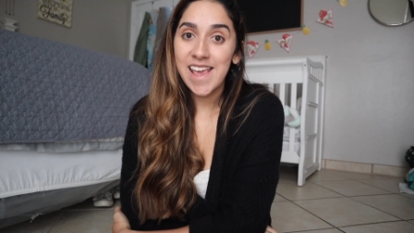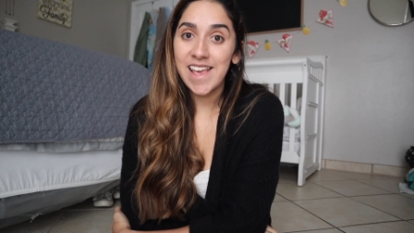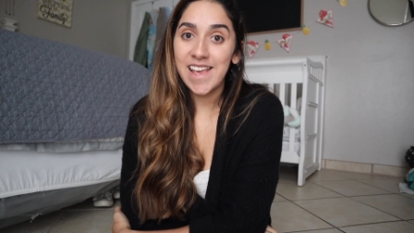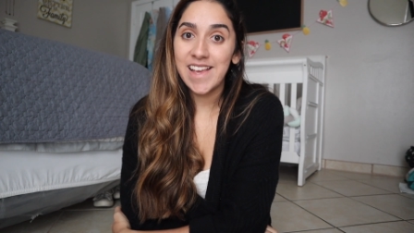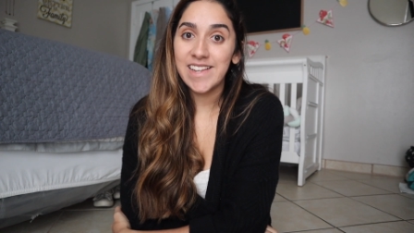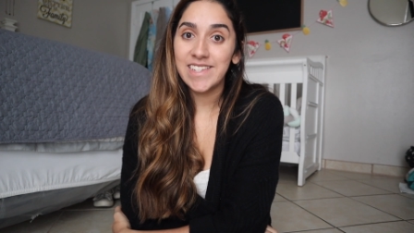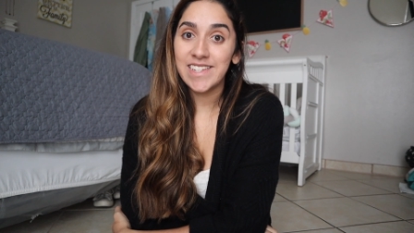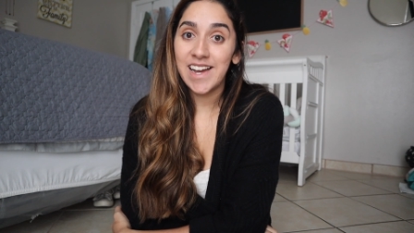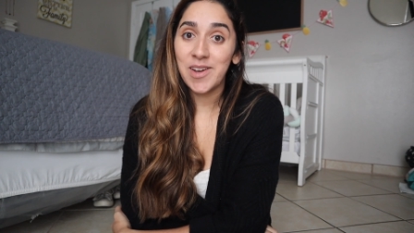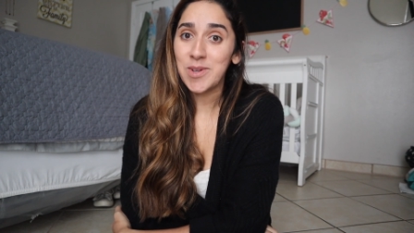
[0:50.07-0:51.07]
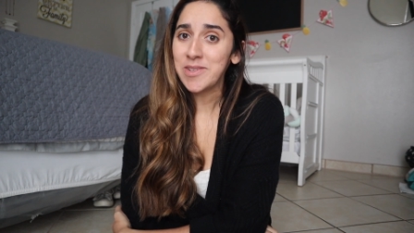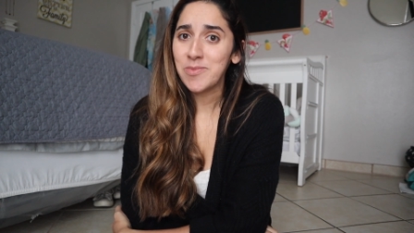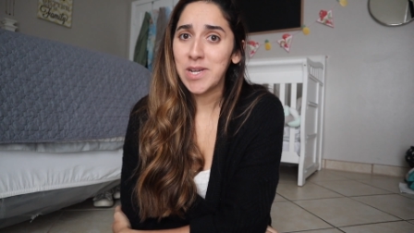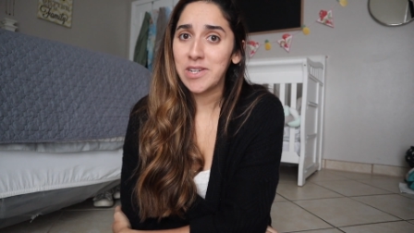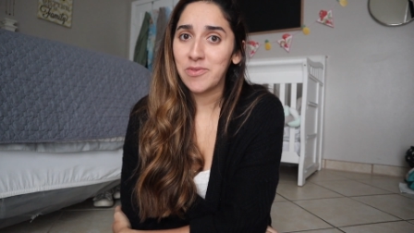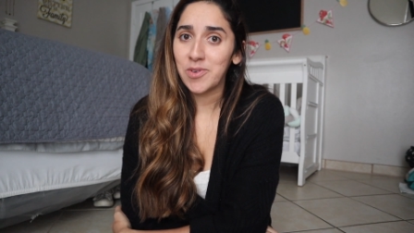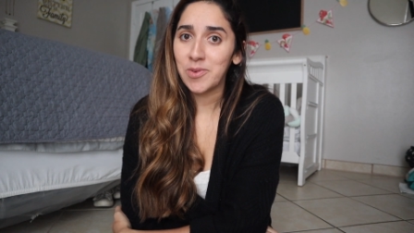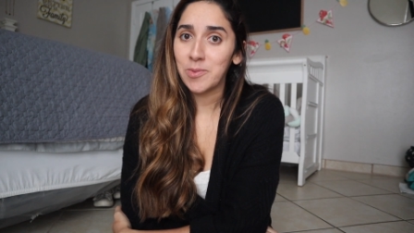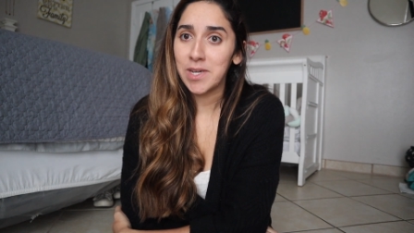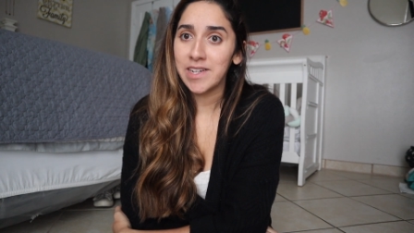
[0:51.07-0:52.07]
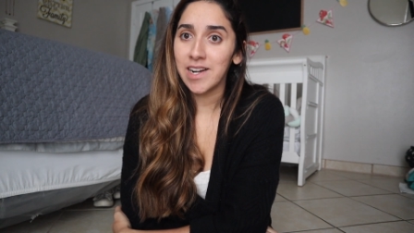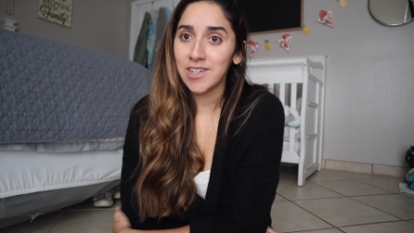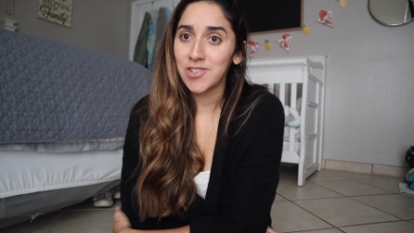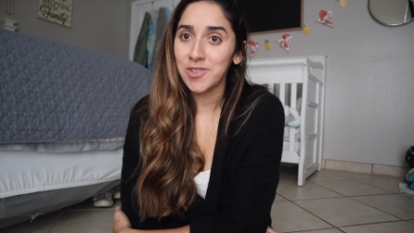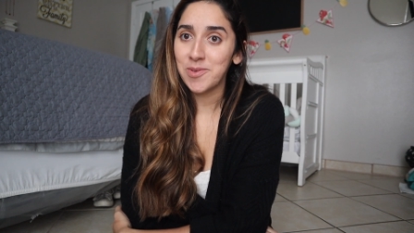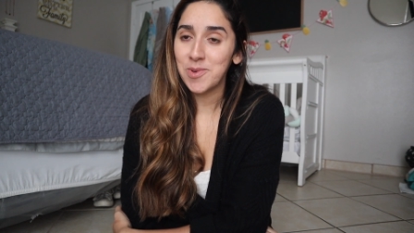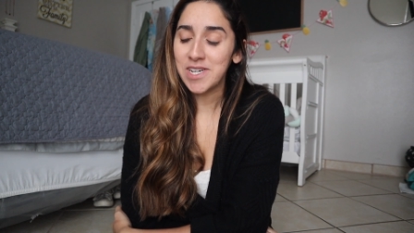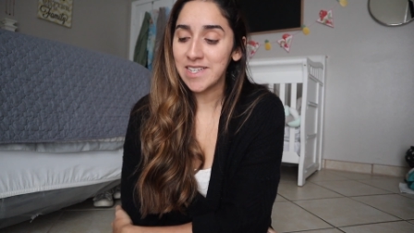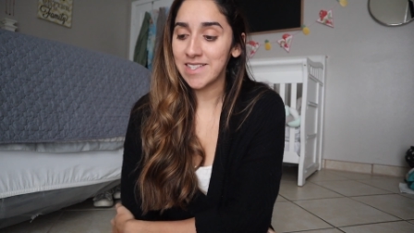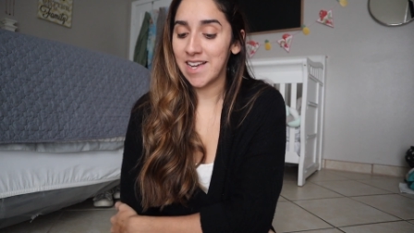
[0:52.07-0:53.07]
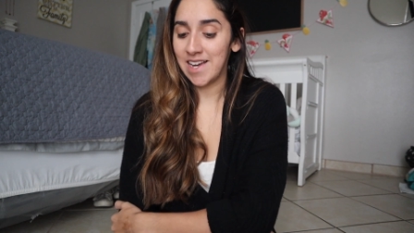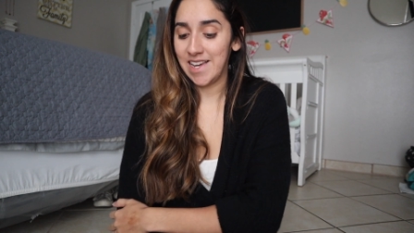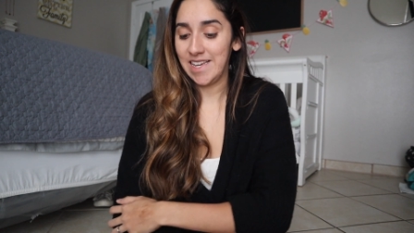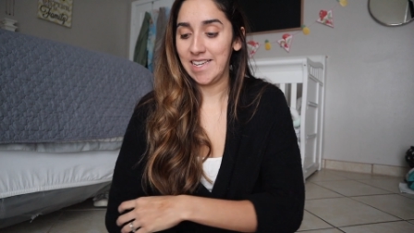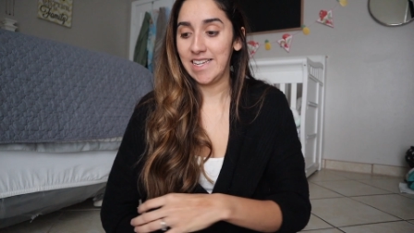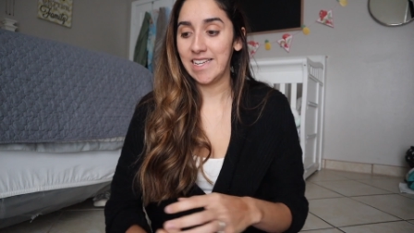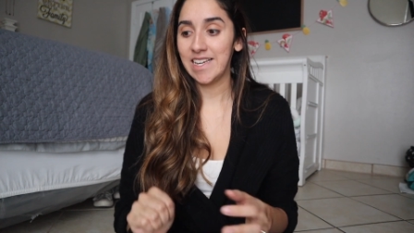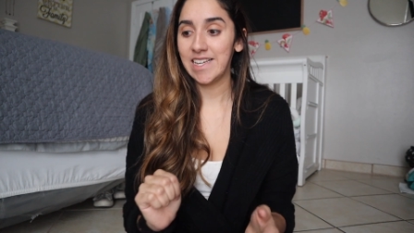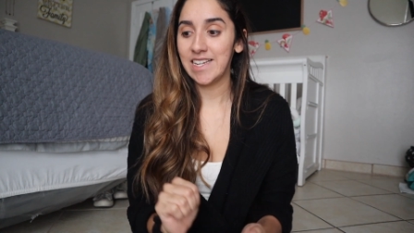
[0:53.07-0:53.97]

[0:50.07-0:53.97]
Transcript: and I wasn't ready for what it actually was. Let